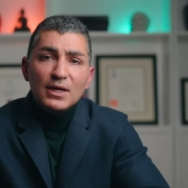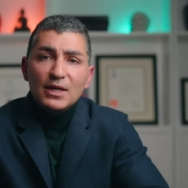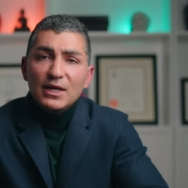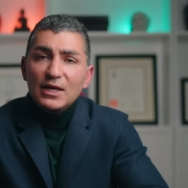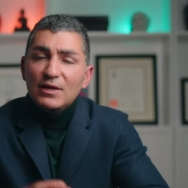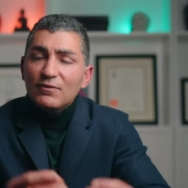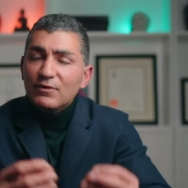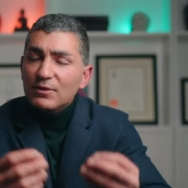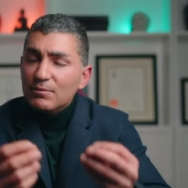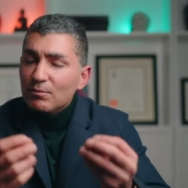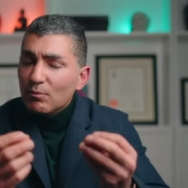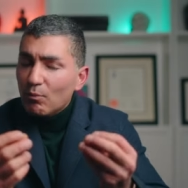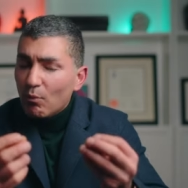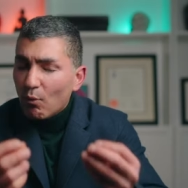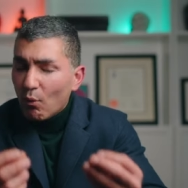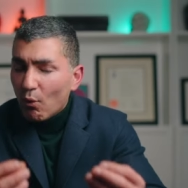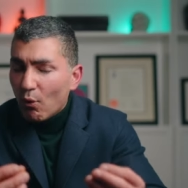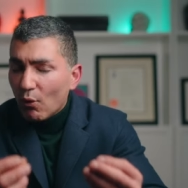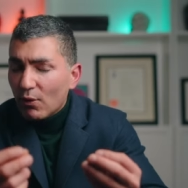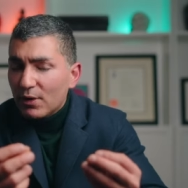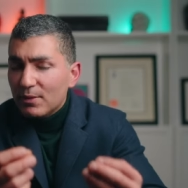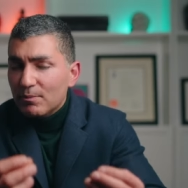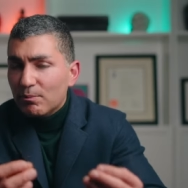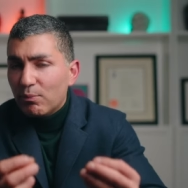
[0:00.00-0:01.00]
Even
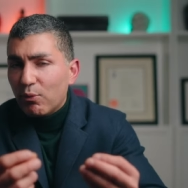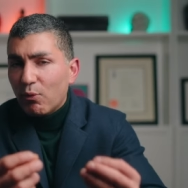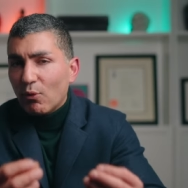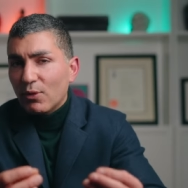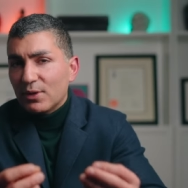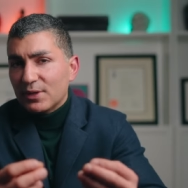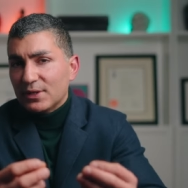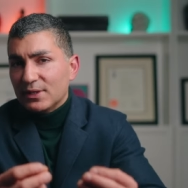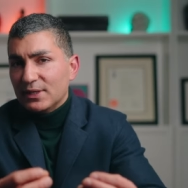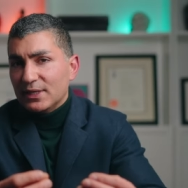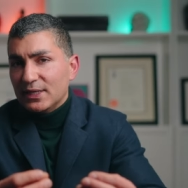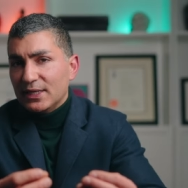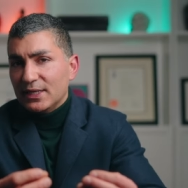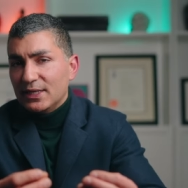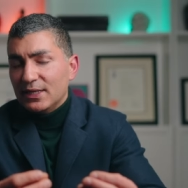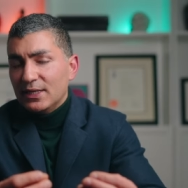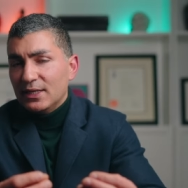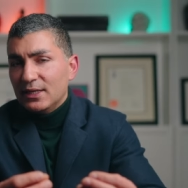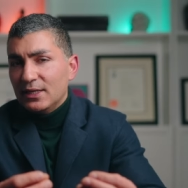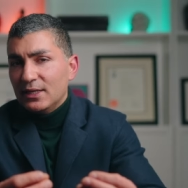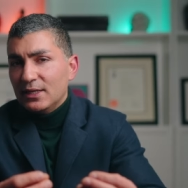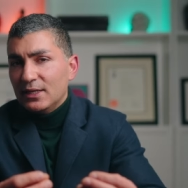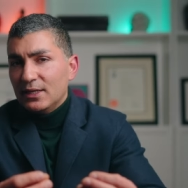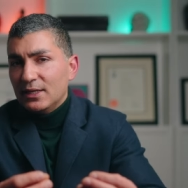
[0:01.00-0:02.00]
more importantly,
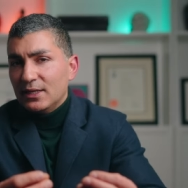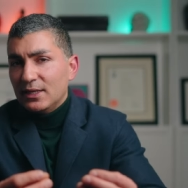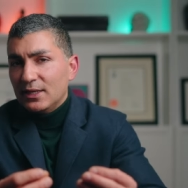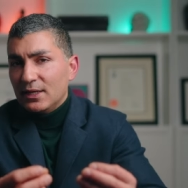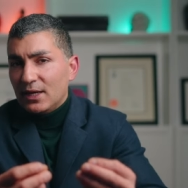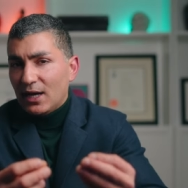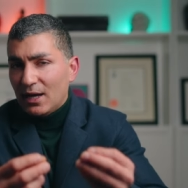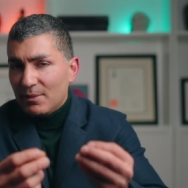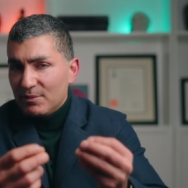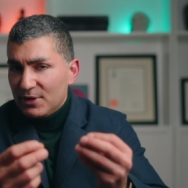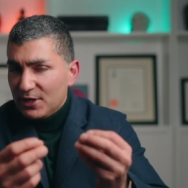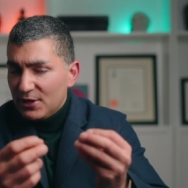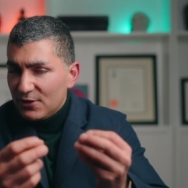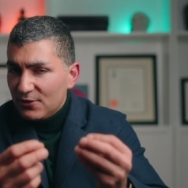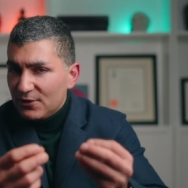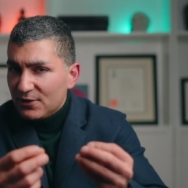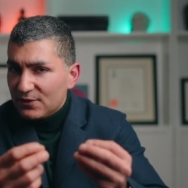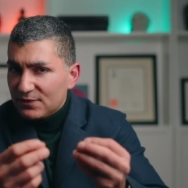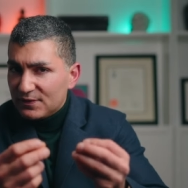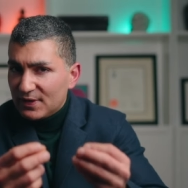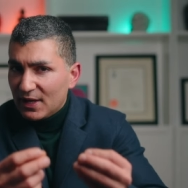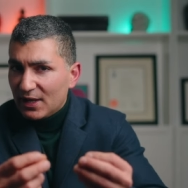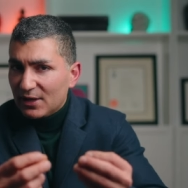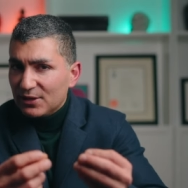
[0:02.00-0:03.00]
I'm here to
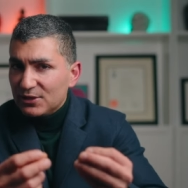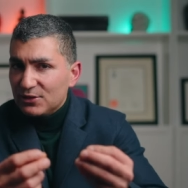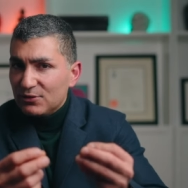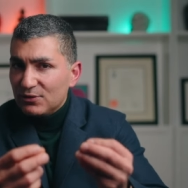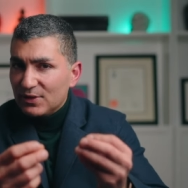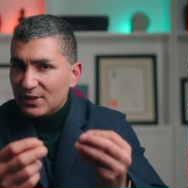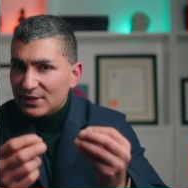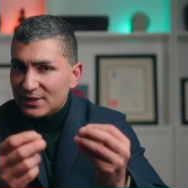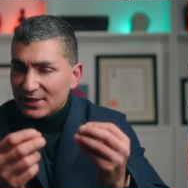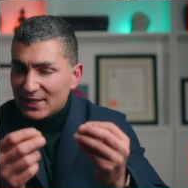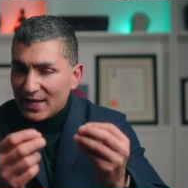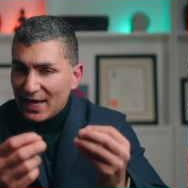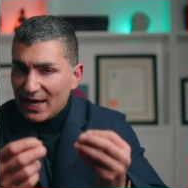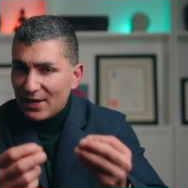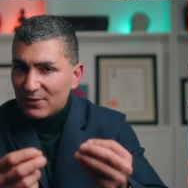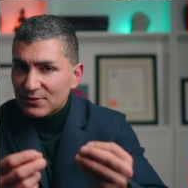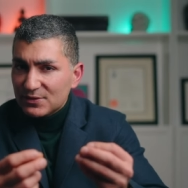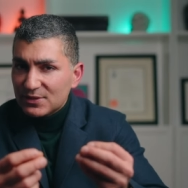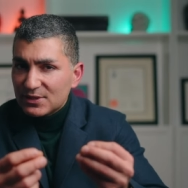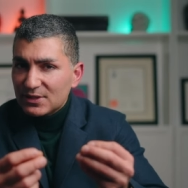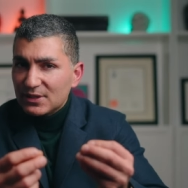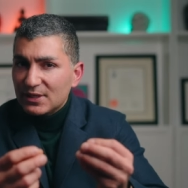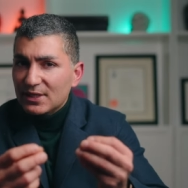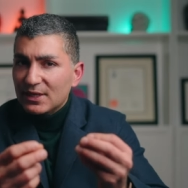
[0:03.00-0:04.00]
tell you that
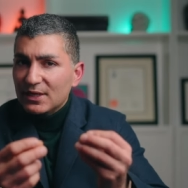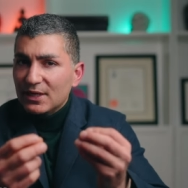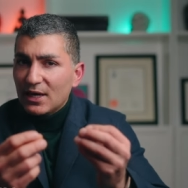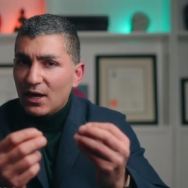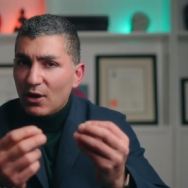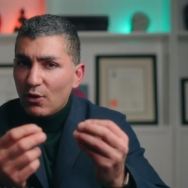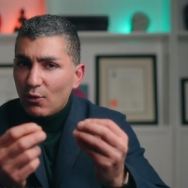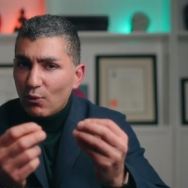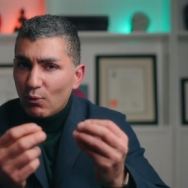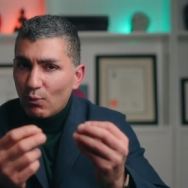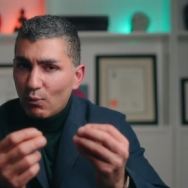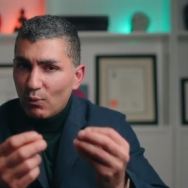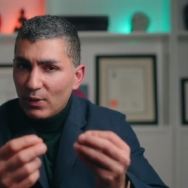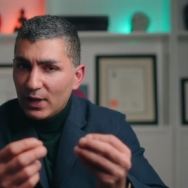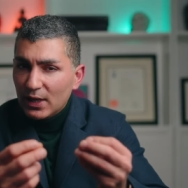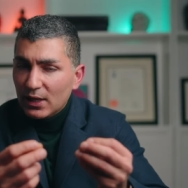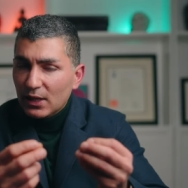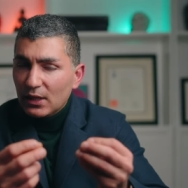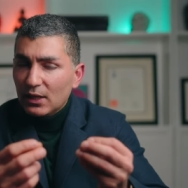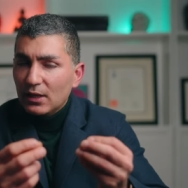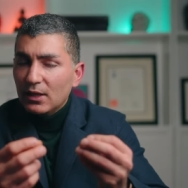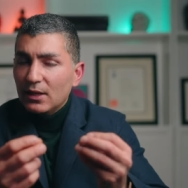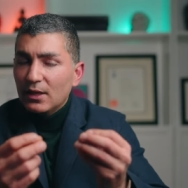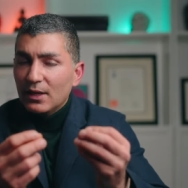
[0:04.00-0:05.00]
counseling
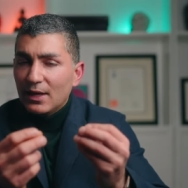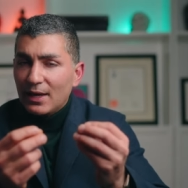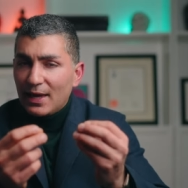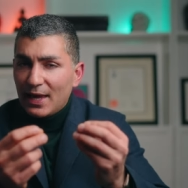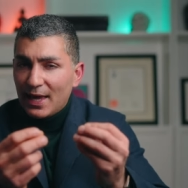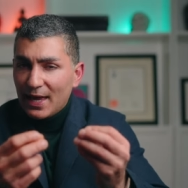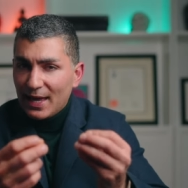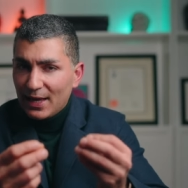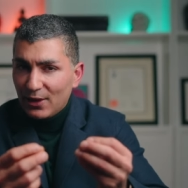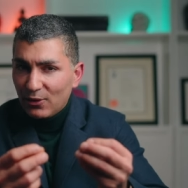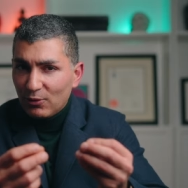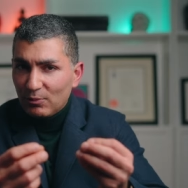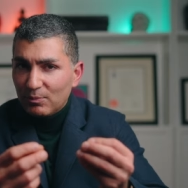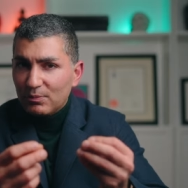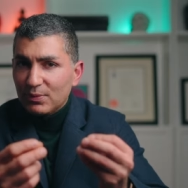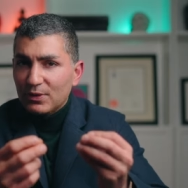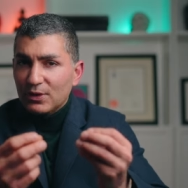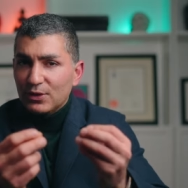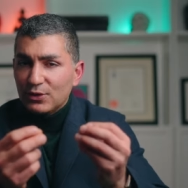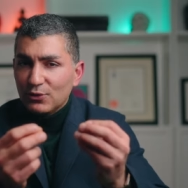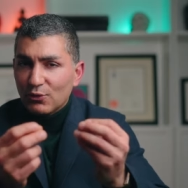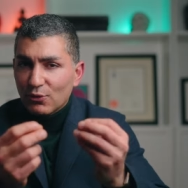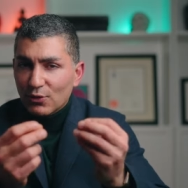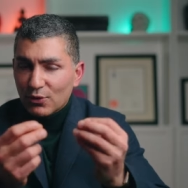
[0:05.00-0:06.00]
will help
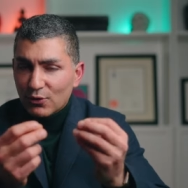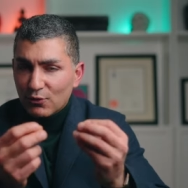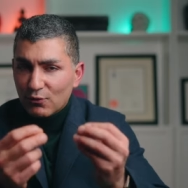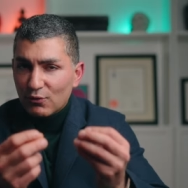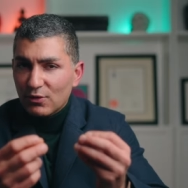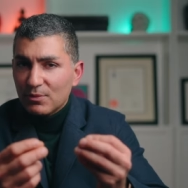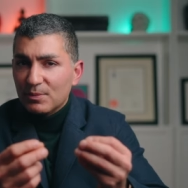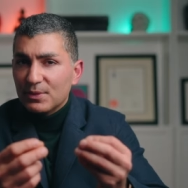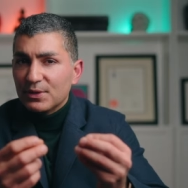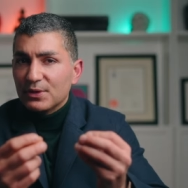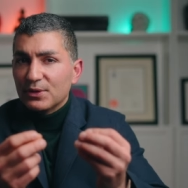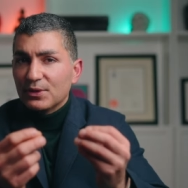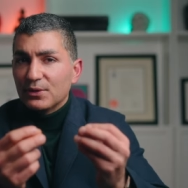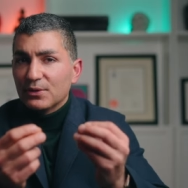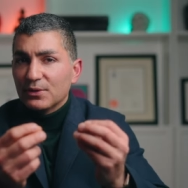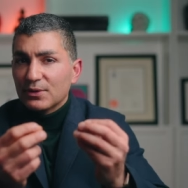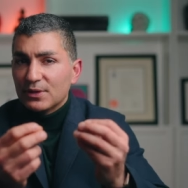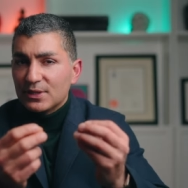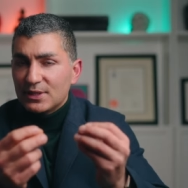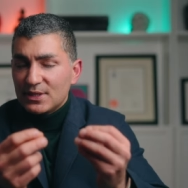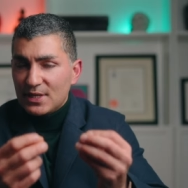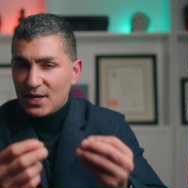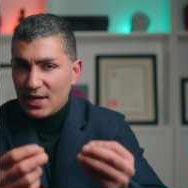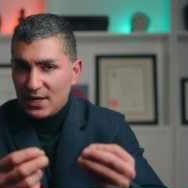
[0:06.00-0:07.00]
your criminal
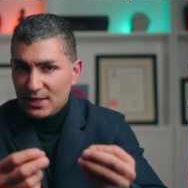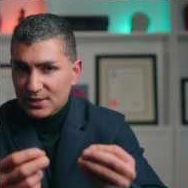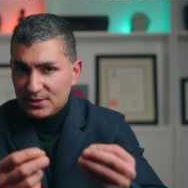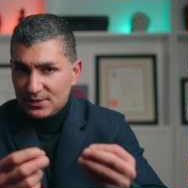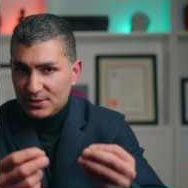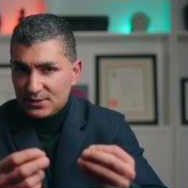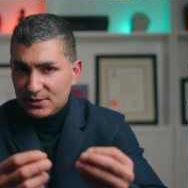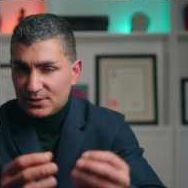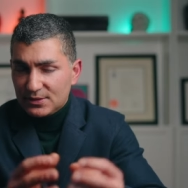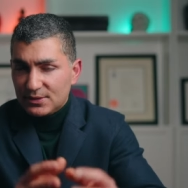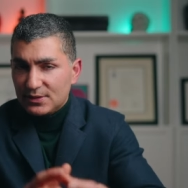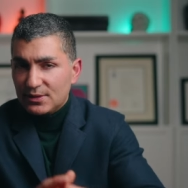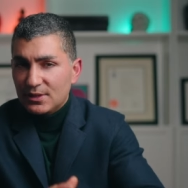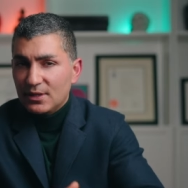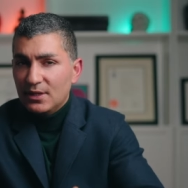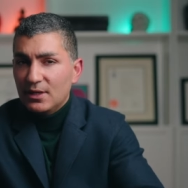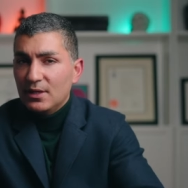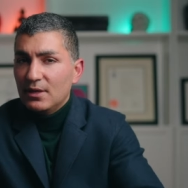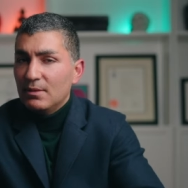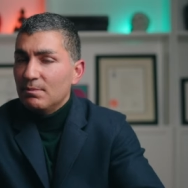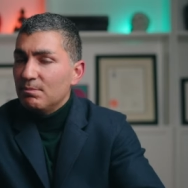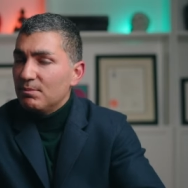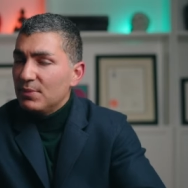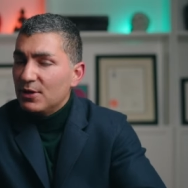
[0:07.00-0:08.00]
case.
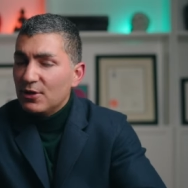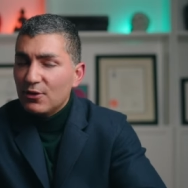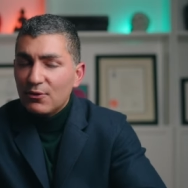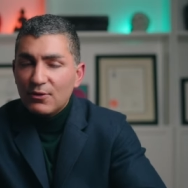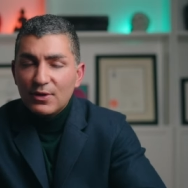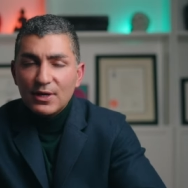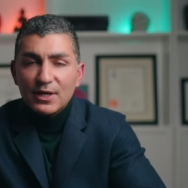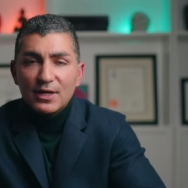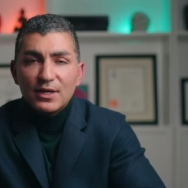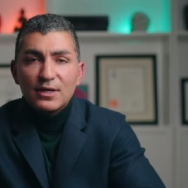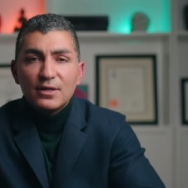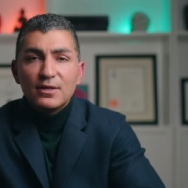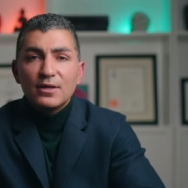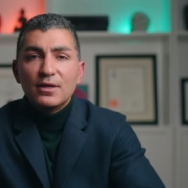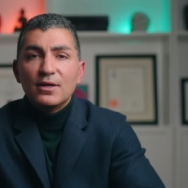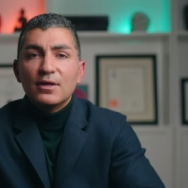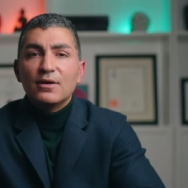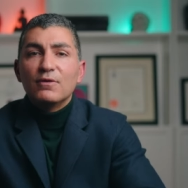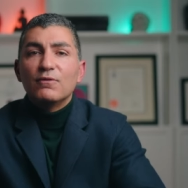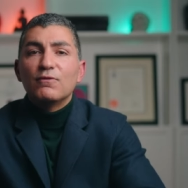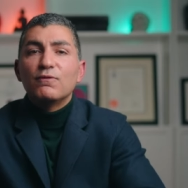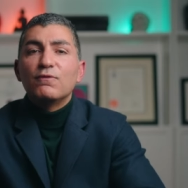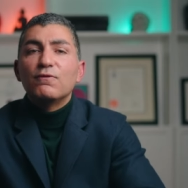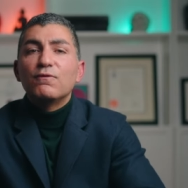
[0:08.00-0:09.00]
Period.
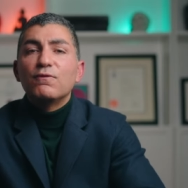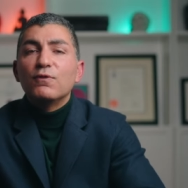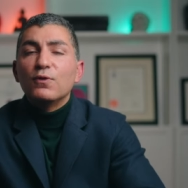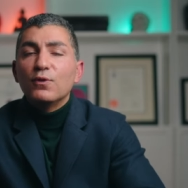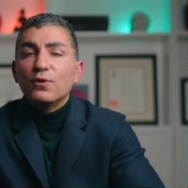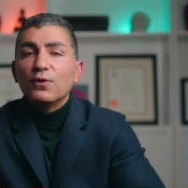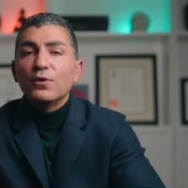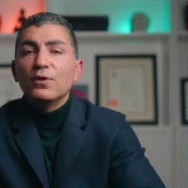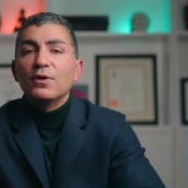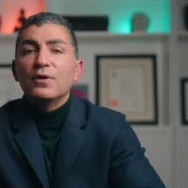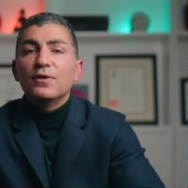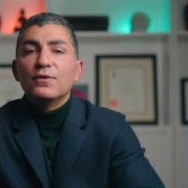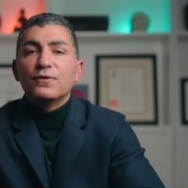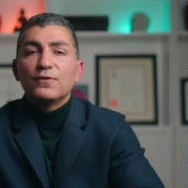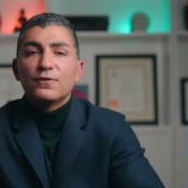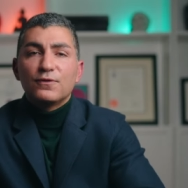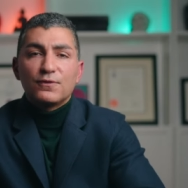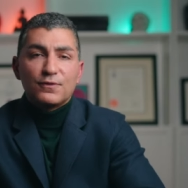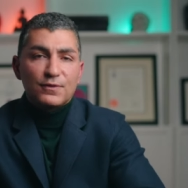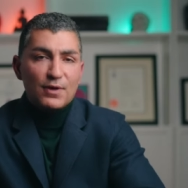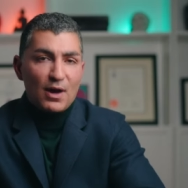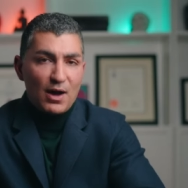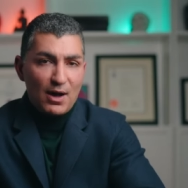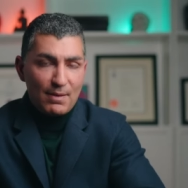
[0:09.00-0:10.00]
Full
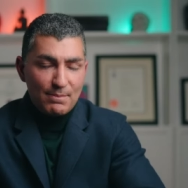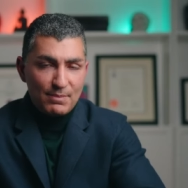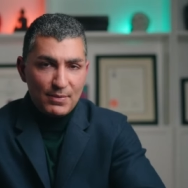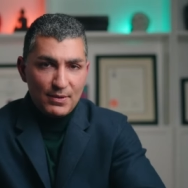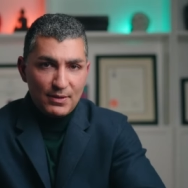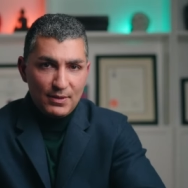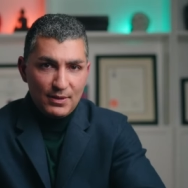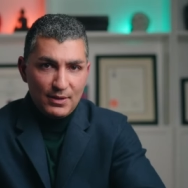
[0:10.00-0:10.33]
stop.